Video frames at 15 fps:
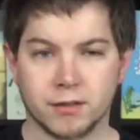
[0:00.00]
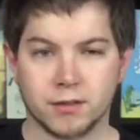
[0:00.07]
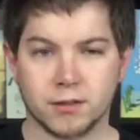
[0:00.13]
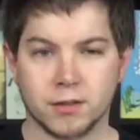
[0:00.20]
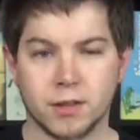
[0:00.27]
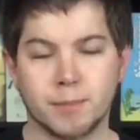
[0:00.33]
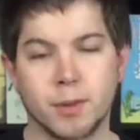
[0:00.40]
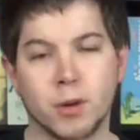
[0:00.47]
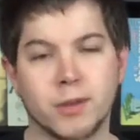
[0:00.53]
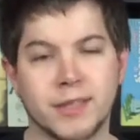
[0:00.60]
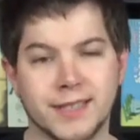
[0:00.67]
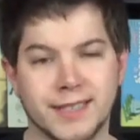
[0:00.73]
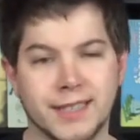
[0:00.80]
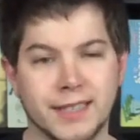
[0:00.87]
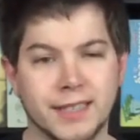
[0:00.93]

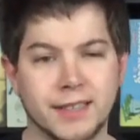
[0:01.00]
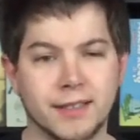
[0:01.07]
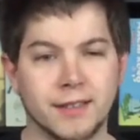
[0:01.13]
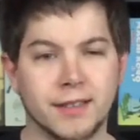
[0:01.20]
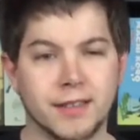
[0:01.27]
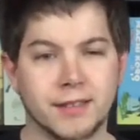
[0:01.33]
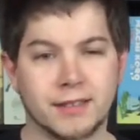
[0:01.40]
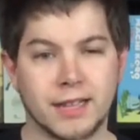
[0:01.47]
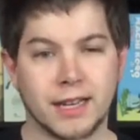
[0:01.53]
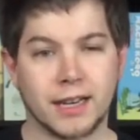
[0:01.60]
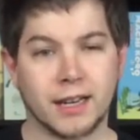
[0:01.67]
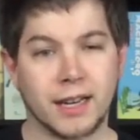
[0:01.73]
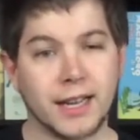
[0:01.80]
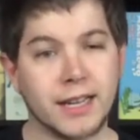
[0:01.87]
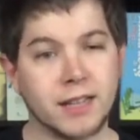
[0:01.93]
components in it that I
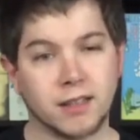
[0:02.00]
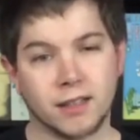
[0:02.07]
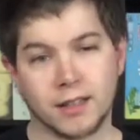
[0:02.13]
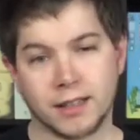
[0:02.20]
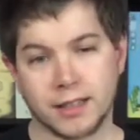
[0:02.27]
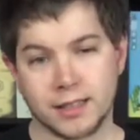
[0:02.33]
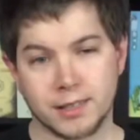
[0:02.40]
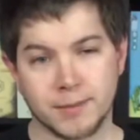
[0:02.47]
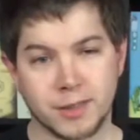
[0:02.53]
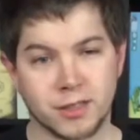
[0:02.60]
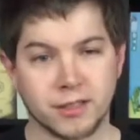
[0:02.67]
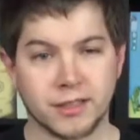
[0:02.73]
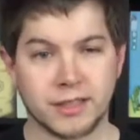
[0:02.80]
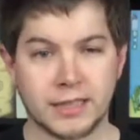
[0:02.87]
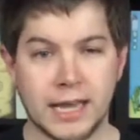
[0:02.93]
like,
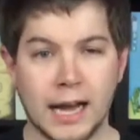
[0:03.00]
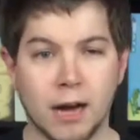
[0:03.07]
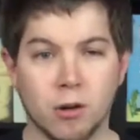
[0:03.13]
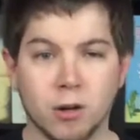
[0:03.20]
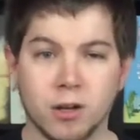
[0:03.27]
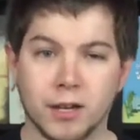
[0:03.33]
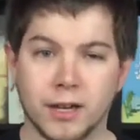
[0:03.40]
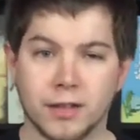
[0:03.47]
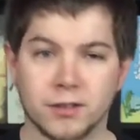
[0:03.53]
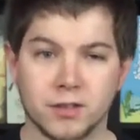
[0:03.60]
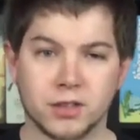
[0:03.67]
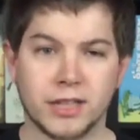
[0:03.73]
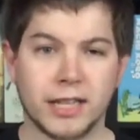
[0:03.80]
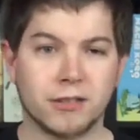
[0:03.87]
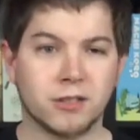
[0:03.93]
especially the tower and the
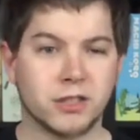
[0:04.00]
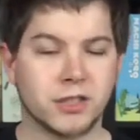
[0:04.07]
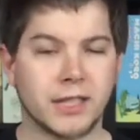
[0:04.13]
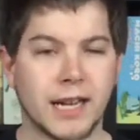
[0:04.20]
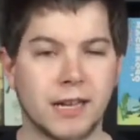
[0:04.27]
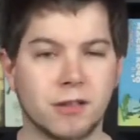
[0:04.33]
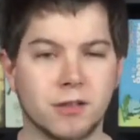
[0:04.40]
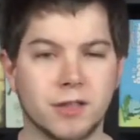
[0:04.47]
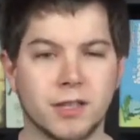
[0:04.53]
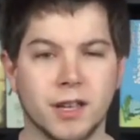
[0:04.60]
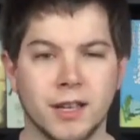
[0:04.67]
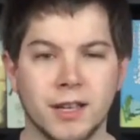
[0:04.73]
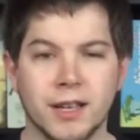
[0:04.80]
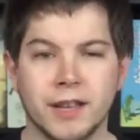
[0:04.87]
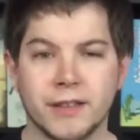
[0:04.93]
challenge tiles,
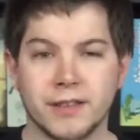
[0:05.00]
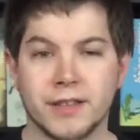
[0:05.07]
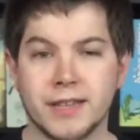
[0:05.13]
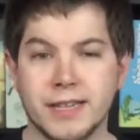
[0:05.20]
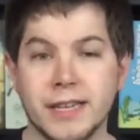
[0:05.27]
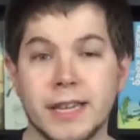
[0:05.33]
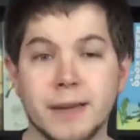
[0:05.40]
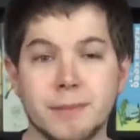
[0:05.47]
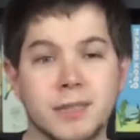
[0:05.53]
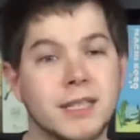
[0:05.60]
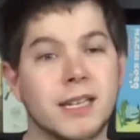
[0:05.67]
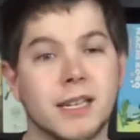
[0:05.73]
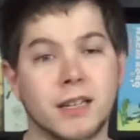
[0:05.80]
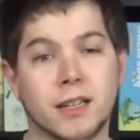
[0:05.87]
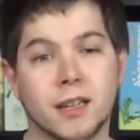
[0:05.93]
the
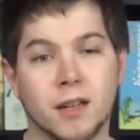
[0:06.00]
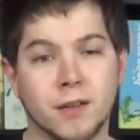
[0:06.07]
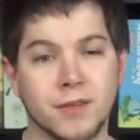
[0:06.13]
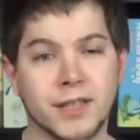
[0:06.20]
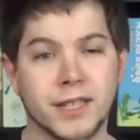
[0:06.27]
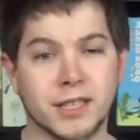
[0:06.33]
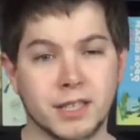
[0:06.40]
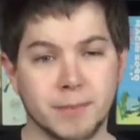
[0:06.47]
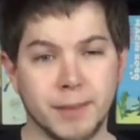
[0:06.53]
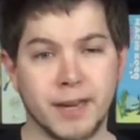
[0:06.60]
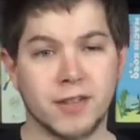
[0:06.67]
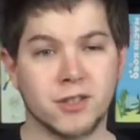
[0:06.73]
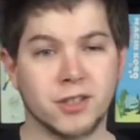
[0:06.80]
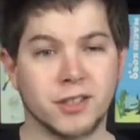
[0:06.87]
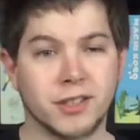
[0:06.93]
namesake of the
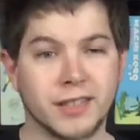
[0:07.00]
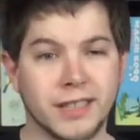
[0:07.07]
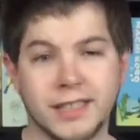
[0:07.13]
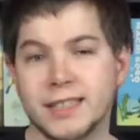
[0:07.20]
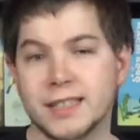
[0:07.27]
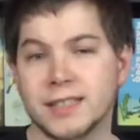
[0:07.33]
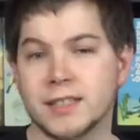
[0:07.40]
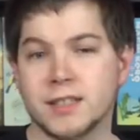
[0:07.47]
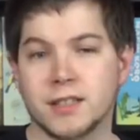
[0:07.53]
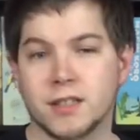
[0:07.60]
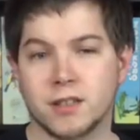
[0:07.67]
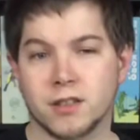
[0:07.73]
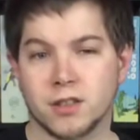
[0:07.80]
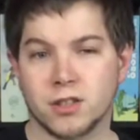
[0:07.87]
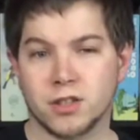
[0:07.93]
expansion is
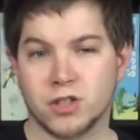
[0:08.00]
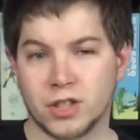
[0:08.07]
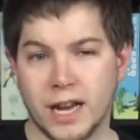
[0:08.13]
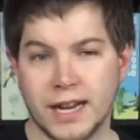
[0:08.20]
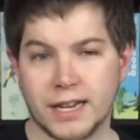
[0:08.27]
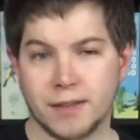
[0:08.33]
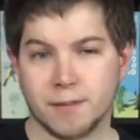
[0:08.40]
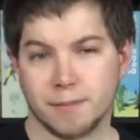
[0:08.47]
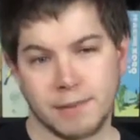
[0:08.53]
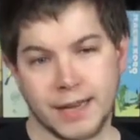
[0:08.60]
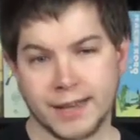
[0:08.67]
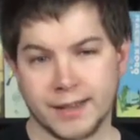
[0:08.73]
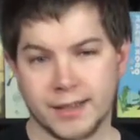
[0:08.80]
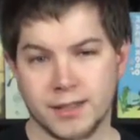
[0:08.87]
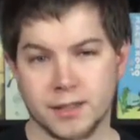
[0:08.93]
the giant
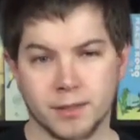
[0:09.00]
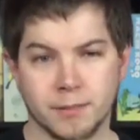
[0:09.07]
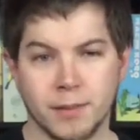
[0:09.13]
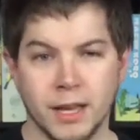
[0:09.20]
mechanism.